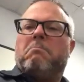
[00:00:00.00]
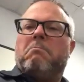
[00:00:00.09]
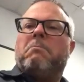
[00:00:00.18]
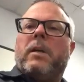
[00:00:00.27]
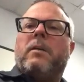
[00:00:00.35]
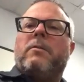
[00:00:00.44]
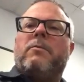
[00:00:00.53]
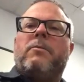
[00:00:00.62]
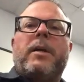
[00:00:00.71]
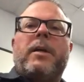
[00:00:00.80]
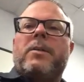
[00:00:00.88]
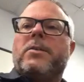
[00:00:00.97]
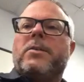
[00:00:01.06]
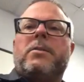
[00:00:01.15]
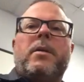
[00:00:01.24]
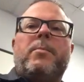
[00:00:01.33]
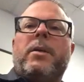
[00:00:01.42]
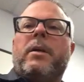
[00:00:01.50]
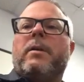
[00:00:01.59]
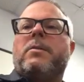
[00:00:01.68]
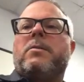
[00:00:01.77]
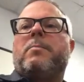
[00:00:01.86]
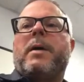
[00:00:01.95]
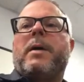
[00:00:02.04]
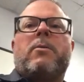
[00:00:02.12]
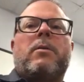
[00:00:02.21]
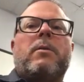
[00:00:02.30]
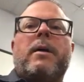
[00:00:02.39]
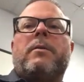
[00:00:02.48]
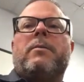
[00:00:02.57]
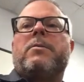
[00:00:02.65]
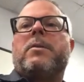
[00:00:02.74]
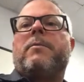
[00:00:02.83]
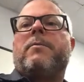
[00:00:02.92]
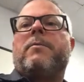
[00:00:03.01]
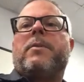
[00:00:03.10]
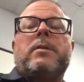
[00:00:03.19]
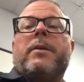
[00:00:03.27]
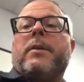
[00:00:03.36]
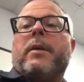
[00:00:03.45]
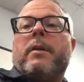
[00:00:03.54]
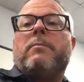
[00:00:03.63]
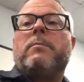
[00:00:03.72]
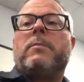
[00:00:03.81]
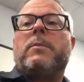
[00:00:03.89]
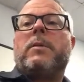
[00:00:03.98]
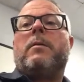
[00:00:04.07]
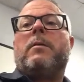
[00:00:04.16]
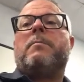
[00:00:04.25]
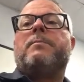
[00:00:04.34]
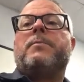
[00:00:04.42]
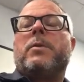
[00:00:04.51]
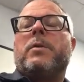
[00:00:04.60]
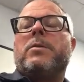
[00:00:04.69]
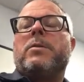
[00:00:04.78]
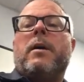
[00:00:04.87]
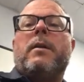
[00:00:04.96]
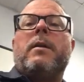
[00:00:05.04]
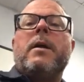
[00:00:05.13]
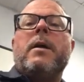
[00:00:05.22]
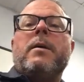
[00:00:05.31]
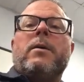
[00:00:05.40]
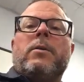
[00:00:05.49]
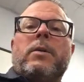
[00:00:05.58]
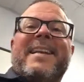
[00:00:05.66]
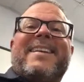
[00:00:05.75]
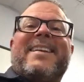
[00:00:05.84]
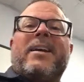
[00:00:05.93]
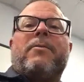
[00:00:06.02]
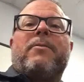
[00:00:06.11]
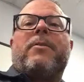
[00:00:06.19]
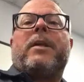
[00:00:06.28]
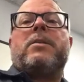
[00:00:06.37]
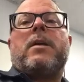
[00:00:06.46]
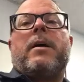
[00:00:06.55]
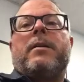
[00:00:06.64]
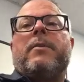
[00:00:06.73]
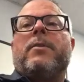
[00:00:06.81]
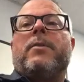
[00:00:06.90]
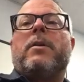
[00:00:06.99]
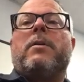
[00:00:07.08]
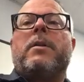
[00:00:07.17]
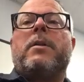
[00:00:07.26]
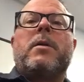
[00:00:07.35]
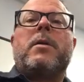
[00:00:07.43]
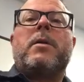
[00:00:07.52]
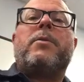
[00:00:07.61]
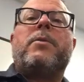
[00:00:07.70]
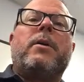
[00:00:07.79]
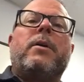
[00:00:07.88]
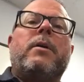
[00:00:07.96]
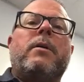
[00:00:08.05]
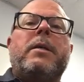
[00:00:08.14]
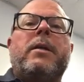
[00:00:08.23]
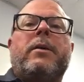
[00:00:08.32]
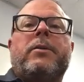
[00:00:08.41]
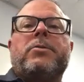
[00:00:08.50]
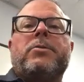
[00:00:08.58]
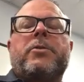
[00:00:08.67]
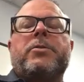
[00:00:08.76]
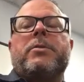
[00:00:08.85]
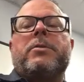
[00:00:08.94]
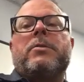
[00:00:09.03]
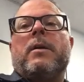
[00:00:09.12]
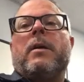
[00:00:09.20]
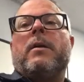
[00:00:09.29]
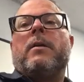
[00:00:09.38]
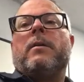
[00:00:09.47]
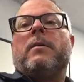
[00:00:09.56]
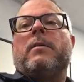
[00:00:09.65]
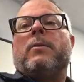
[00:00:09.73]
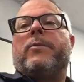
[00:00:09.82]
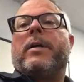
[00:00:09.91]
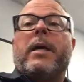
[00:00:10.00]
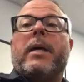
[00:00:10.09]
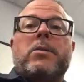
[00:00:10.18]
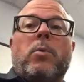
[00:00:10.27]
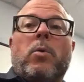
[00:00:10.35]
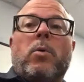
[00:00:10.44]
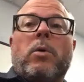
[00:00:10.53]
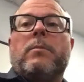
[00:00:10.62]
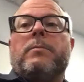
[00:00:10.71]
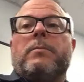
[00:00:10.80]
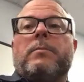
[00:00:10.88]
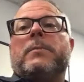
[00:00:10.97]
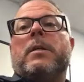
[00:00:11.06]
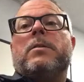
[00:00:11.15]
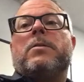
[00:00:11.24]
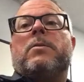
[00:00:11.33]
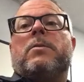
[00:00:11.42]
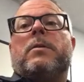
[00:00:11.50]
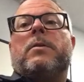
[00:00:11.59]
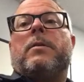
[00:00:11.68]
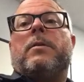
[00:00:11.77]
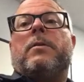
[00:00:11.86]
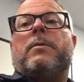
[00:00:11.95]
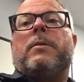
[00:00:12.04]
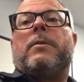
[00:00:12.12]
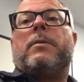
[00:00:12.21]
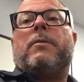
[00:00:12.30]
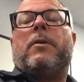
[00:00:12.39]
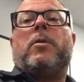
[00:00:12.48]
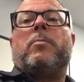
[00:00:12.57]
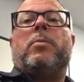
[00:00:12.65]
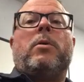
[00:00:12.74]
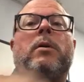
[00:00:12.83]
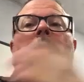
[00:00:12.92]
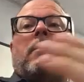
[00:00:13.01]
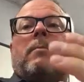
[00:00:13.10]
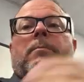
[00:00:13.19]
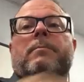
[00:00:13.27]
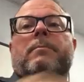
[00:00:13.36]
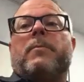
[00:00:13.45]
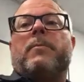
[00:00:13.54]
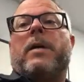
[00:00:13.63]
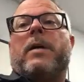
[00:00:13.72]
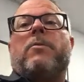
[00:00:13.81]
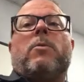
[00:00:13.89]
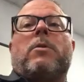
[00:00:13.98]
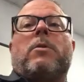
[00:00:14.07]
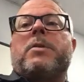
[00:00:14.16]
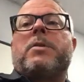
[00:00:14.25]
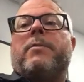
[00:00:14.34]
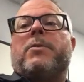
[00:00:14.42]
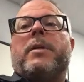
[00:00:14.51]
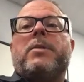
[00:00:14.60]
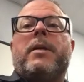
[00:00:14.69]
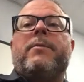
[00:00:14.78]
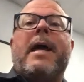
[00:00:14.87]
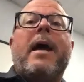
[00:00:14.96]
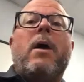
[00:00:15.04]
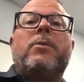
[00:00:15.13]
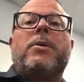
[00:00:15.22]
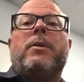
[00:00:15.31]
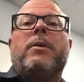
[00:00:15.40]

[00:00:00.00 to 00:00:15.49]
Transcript: Yeah, VSS, TPS, power, ground, things like that. So it's not connecting everything is not difficult. It does come with detailed instructions. We've got tech support. So if you can pull a 904 or 727 out,